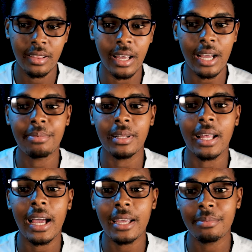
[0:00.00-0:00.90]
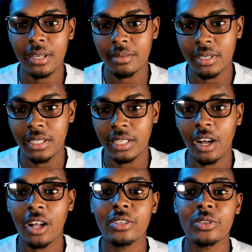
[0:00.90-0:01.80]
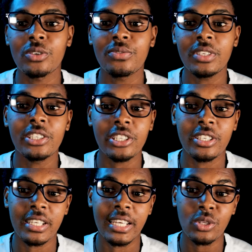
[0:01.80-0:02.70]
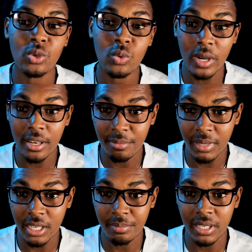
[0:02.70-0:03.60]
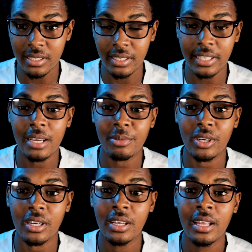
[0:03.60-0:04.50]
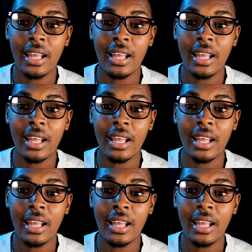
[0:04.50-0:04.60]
The Apple iPad mini also features a 12 megapixel camera